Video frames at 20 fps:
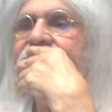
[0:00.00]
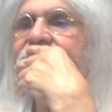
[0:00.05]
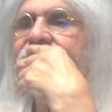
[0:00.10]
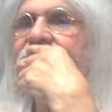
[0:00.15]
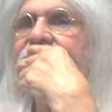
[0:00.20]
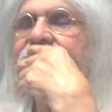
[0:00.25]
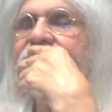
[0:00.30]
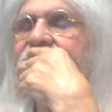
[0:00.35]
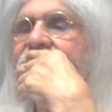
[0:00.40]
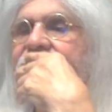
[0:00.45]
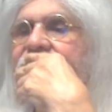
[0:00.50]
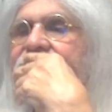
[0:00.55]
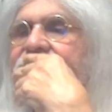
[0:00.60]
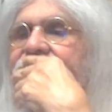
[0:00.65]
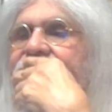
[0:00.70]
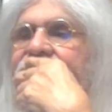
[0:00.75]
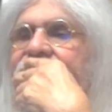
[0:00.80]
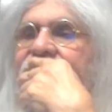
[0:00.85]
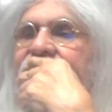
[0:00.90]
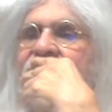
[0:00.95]
Okay,
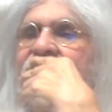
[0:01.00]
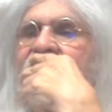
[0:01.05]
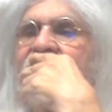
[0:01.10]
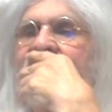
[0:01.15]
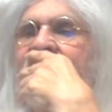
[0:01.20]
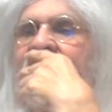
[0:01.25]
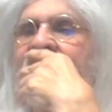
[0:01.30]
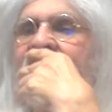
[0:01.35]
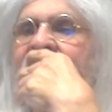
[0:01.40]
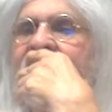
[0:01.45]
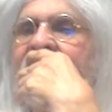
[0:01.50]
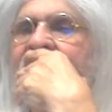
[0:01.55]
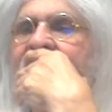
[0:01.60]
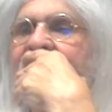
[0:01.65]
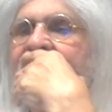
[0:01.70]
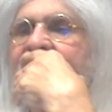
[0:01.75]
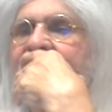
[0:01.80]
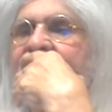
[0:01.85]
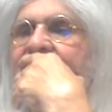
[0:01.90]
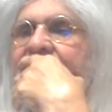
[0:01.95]
Manny asks, in your
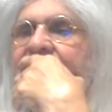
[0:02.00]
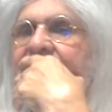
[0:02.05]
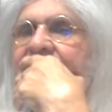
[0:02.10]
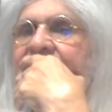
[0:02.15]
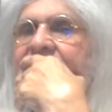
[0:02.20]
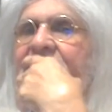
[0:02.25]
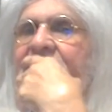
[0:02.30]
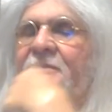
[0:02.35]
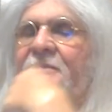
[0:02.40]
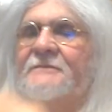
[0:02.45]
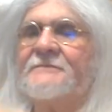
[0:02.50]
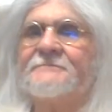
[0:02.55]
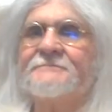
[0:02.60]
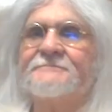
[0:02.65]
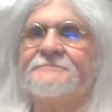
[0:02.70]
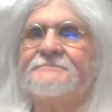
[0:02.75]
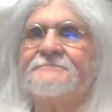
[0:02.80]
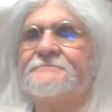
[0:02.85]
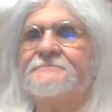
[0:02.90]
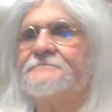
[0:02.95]
guys' opinion, what's your
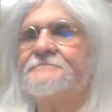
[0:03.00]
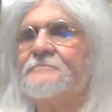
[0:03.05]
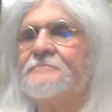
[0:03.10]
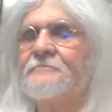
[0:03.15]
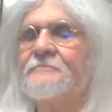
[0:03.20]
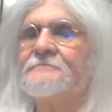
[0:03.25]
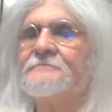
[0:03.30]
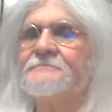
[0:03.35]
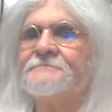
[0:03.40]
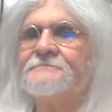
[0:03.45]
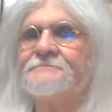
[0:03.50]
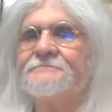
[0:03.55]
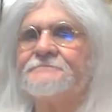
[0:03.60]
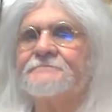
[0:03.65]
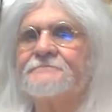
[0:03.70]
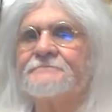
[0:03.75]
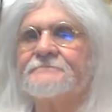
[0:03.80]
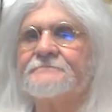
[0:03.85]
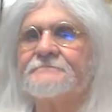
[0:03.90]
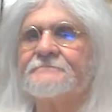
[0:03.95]
favorite
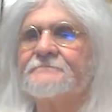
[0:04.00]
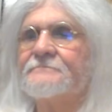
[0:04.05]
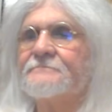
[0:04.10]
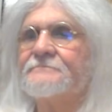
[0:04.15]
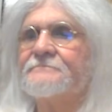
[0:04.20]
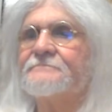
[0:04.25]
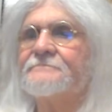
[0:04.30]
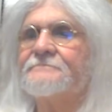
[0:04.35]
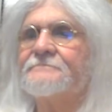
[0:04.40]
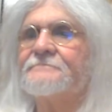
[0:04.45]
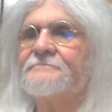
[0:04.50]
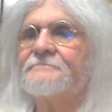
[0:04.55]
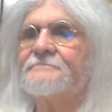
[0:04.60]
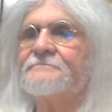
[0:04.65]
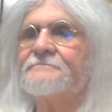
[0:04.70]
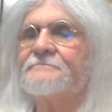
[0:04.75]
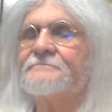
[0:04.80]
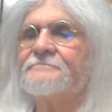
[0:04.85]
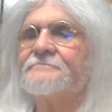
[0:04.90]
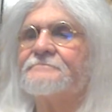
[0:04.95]
permanent black
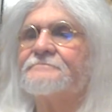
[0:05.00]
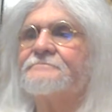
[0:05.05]
ink?